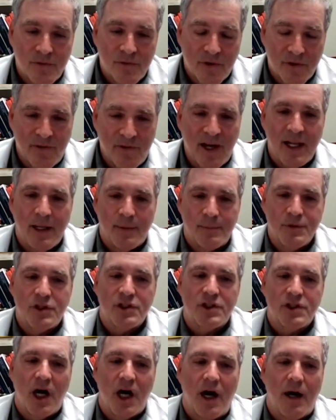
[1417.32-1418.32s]
develop
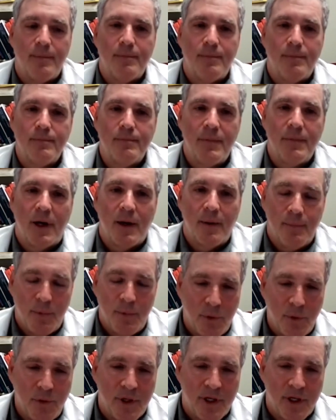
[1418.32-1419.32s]
some
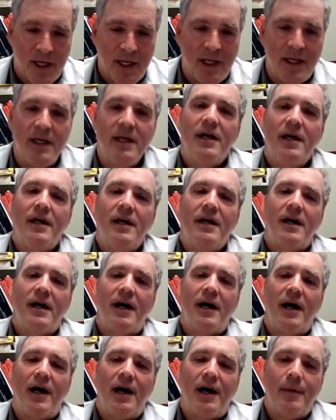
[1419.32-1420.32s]
immunity
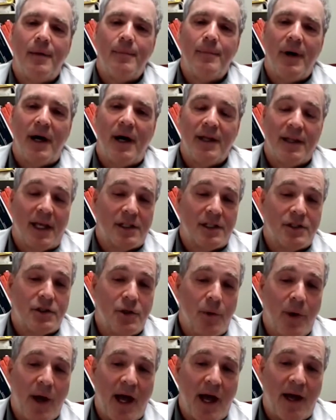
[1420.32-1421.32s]
unless
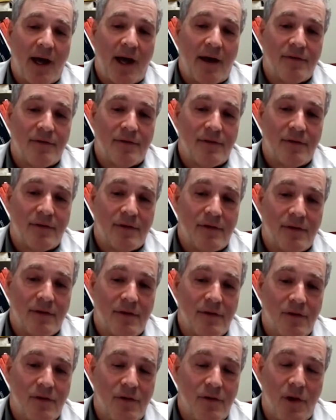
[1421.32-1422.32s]
you have
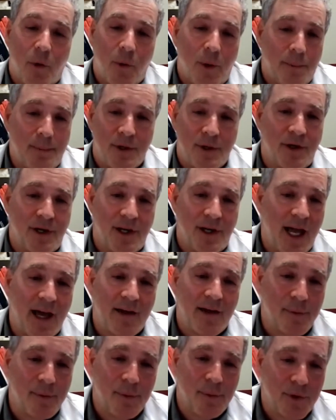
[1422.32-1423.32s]
no ability to
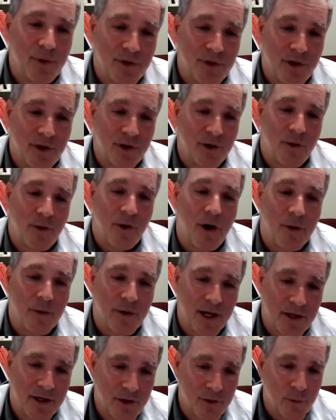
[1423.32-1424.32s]
have immunity at
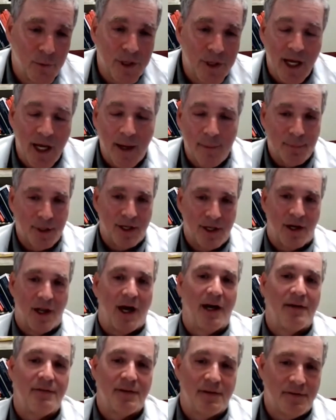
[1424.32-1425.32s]
all, and you would not be
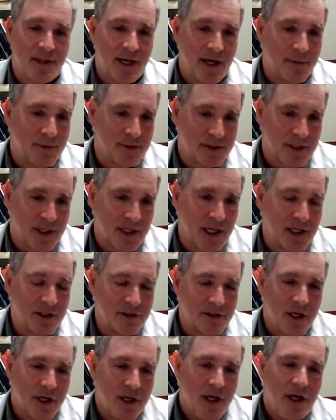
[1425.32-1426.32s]
alive if that was the
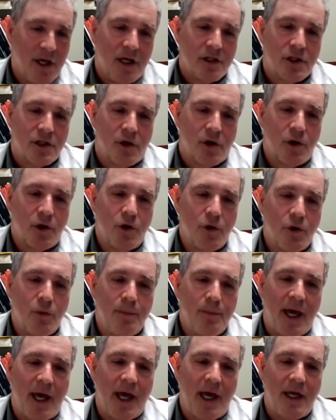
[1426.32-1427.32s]
case. So
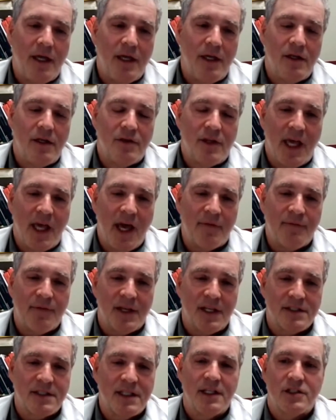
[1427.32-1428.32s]
the
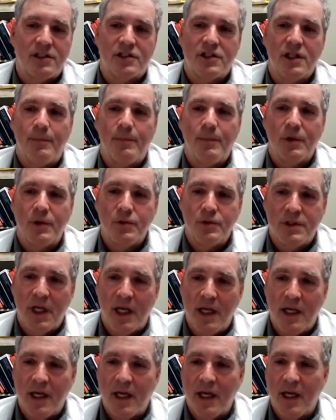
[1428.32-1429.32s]
efficacy in someone who's
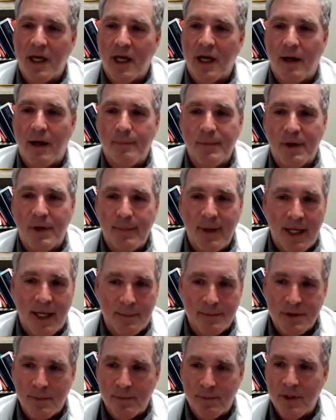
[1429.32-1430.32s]
taking, and I'm going to
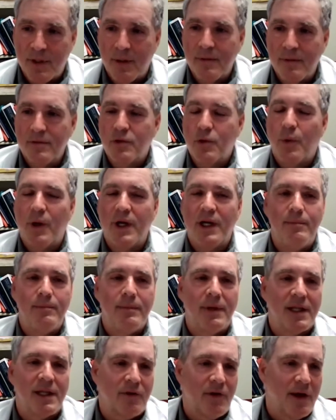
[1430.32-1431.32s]
make up some 20
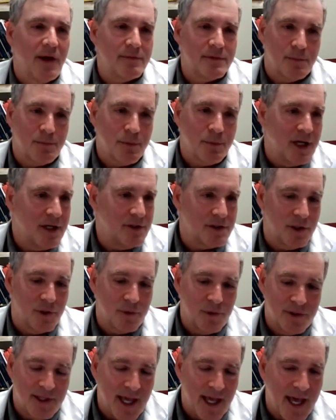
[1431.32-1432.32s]
milligrams of
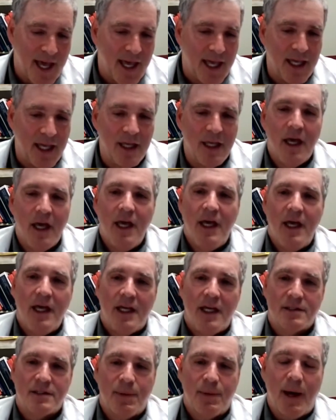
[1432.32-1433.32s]
prednisone a day,
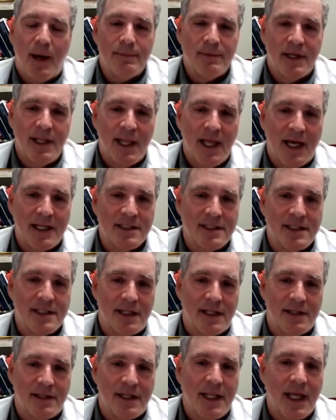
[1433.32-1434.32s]
is probably less
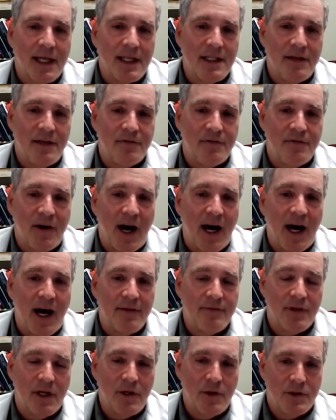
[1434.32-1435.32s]
than the
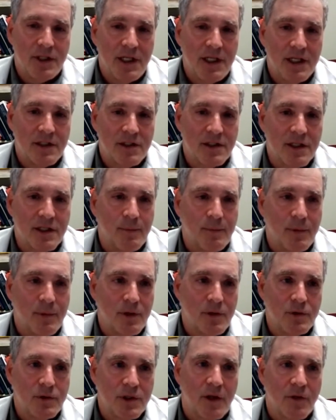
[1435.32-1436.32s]
95 that you see in
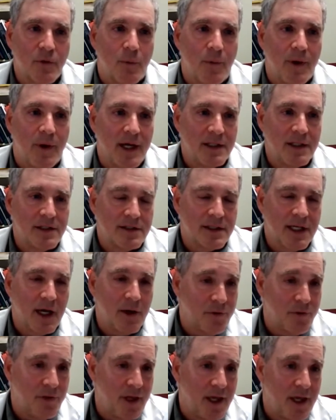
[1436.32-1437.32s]
someone who's otherwise
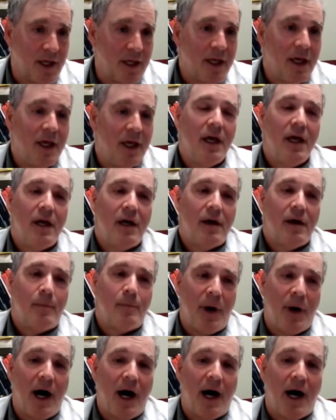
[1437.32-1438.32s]
healthy,
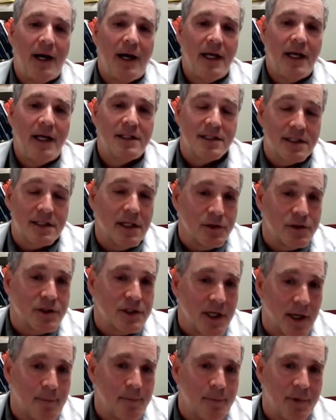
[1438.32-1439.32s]
but it's still
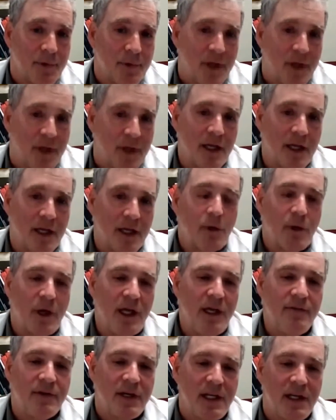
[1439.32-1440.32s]
something. So
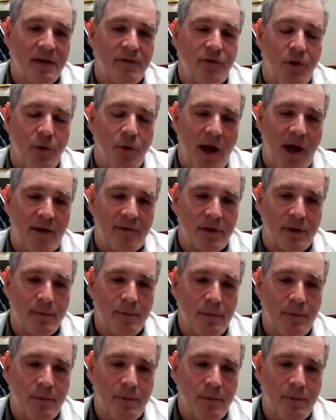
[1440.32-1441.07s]
even if you have an